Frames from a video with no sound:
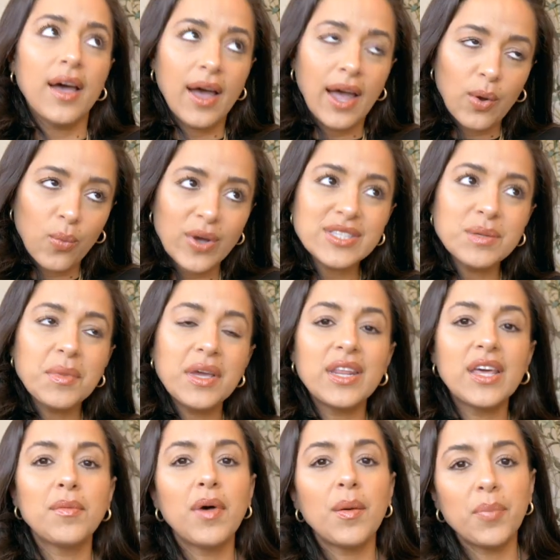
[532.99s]
I was a
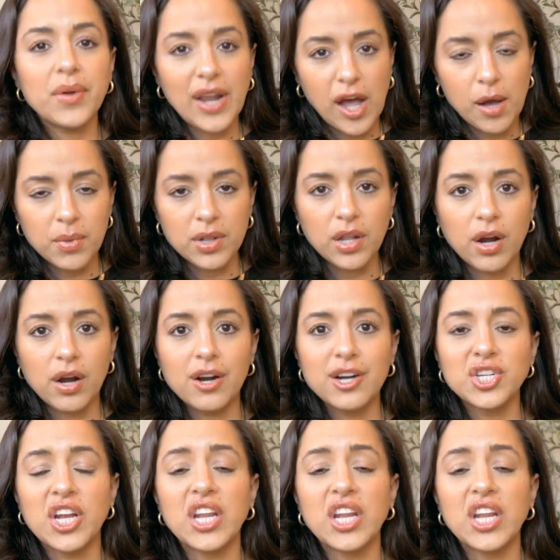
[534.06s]
medium, but now I'm a large.